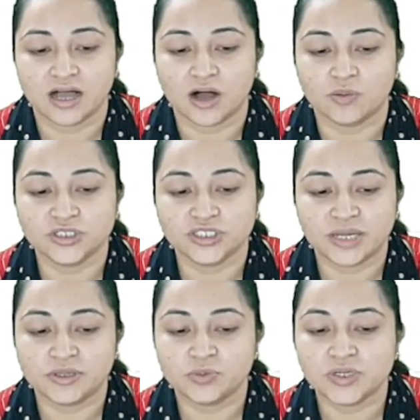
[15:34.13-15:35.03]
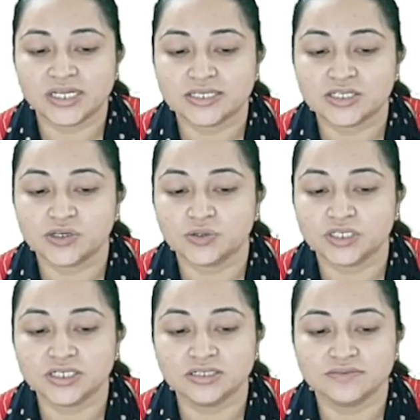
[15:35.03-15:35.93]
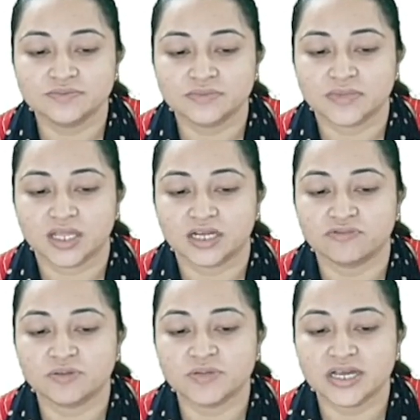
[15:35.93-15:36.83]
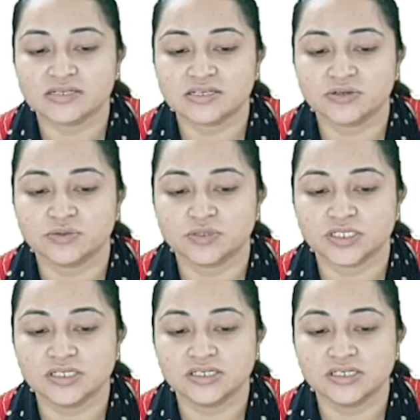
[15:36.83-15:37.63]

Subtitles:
how much time it will execute it? It will be executed